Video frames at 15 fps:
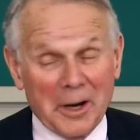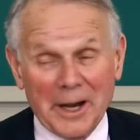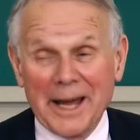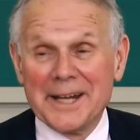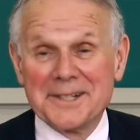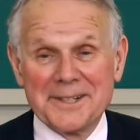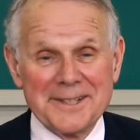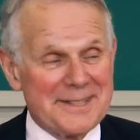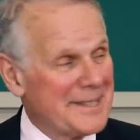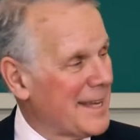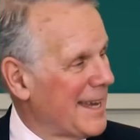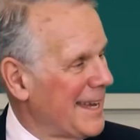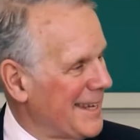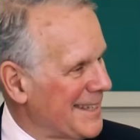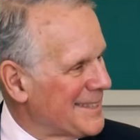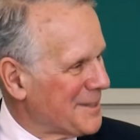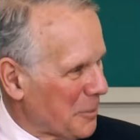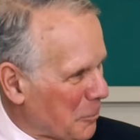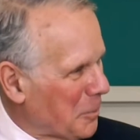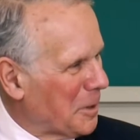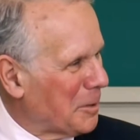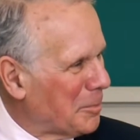and I should say it's a
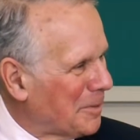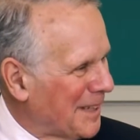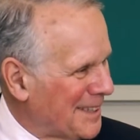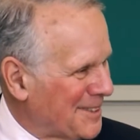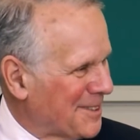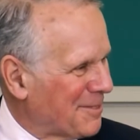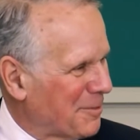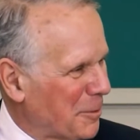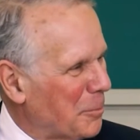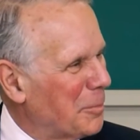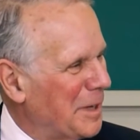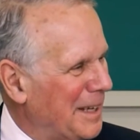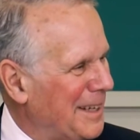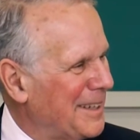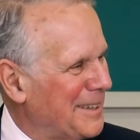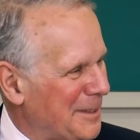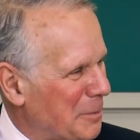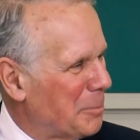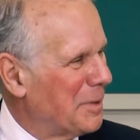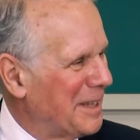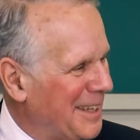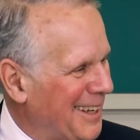real pleasure for me to
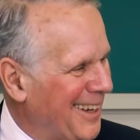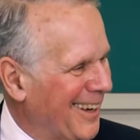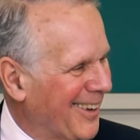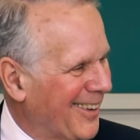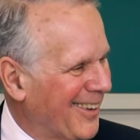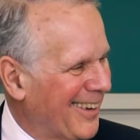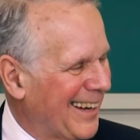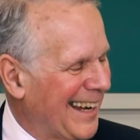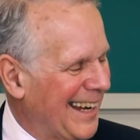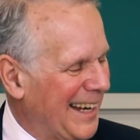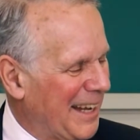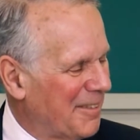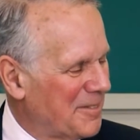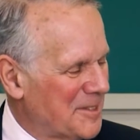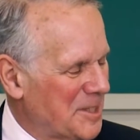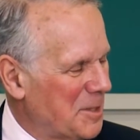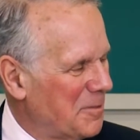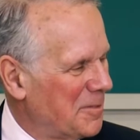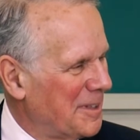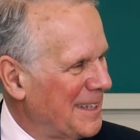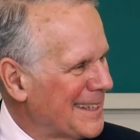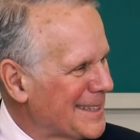be here at
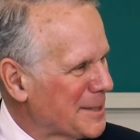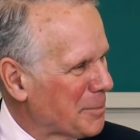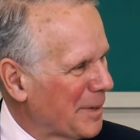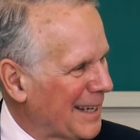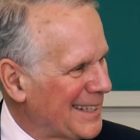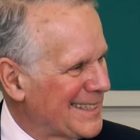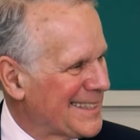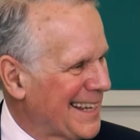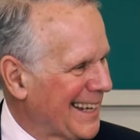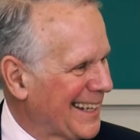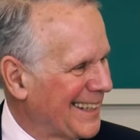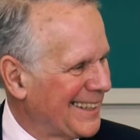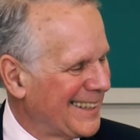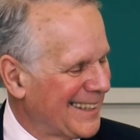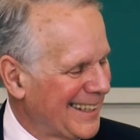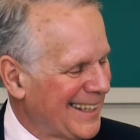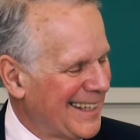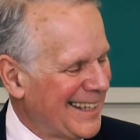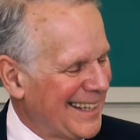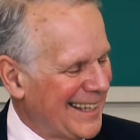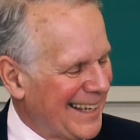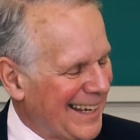FGV. It's my second
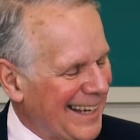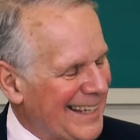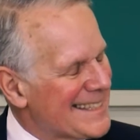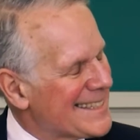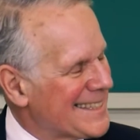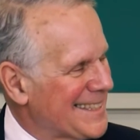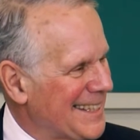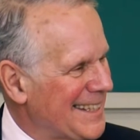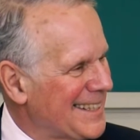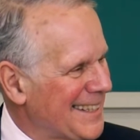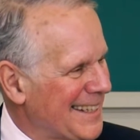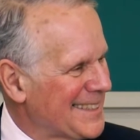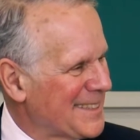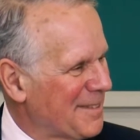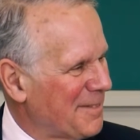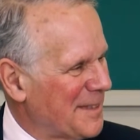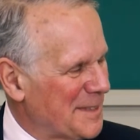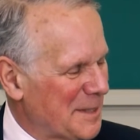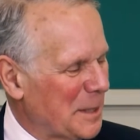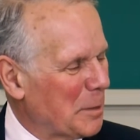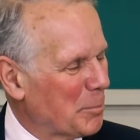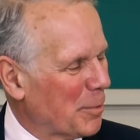stint as a
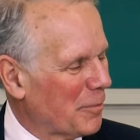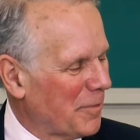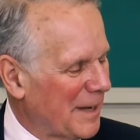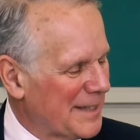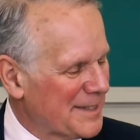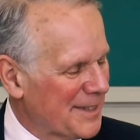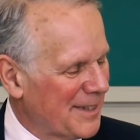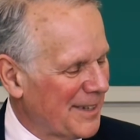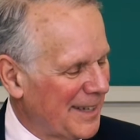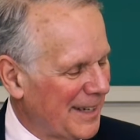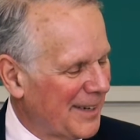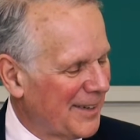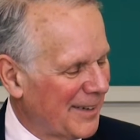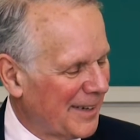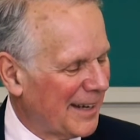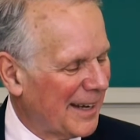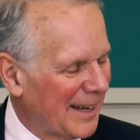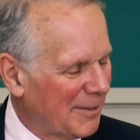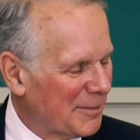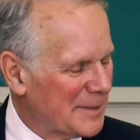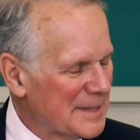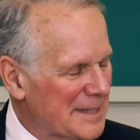visiting professor here, and
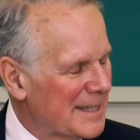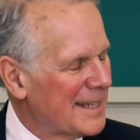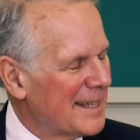I was